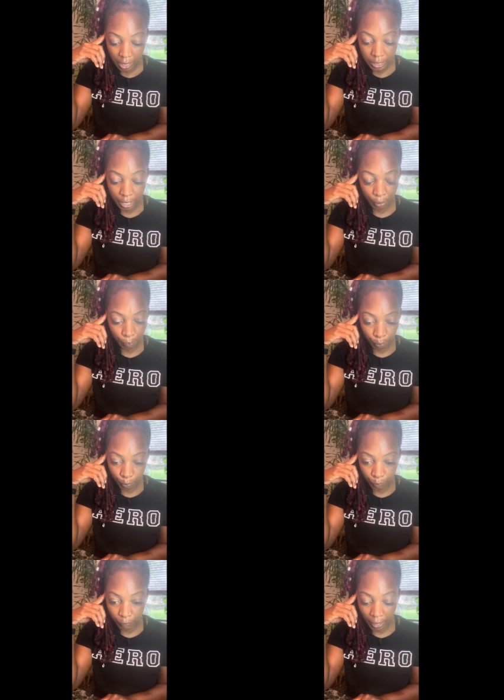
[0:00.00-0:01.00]
to
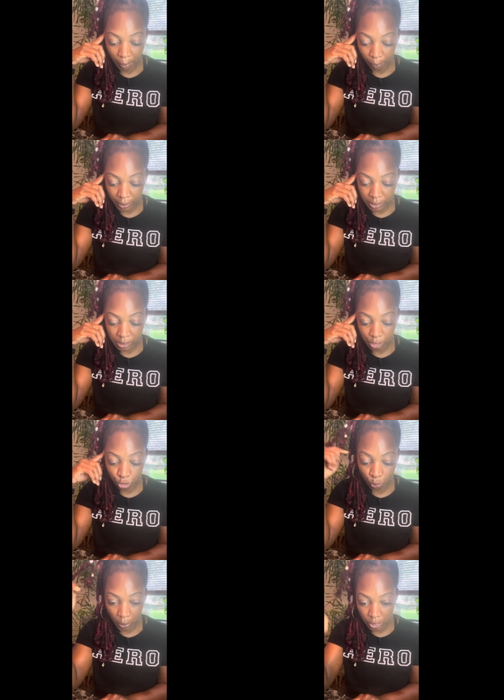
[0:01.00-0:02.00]
improve their present
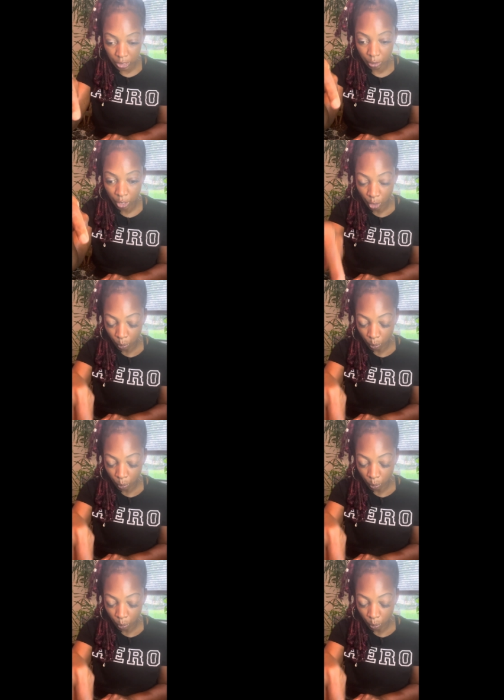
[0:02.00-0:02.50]
situation